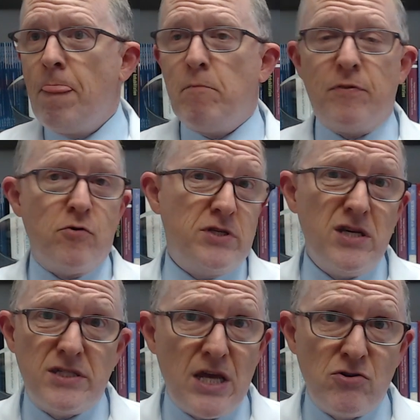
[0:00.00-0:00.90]
but their
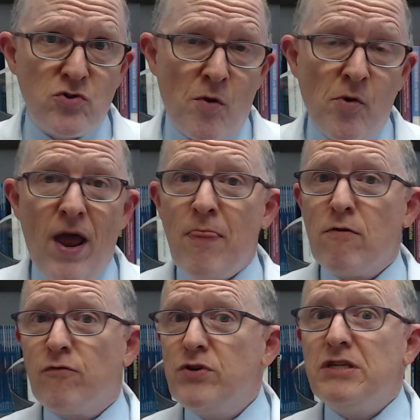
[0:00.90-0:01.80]
TSH is normal and their
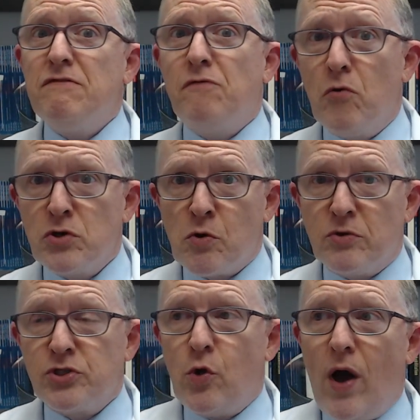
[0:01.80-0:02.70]
free T4 is
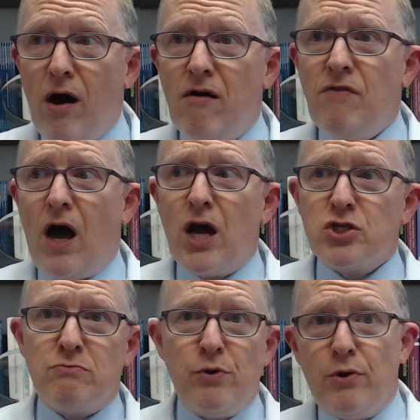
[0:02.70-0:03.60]
normal. So of the
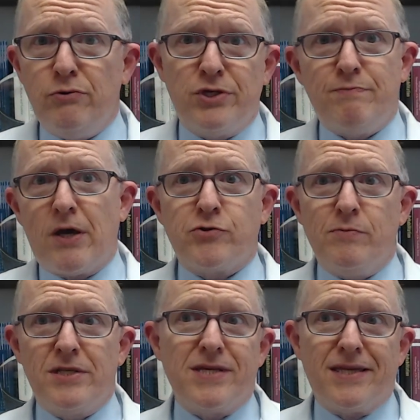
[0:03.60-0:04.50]
Hashimoto's
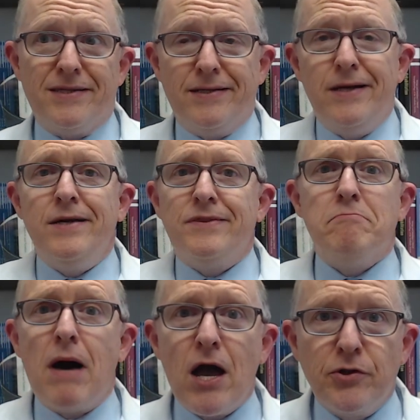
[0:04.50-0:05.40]
spectrum, it's like the, the
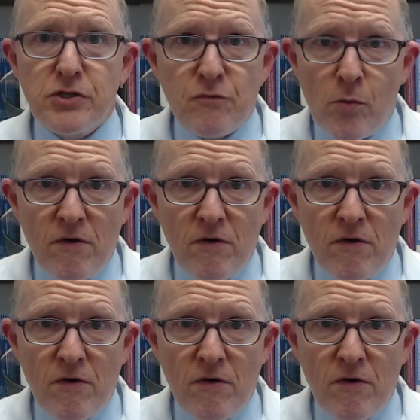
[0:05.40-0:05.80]
mildest form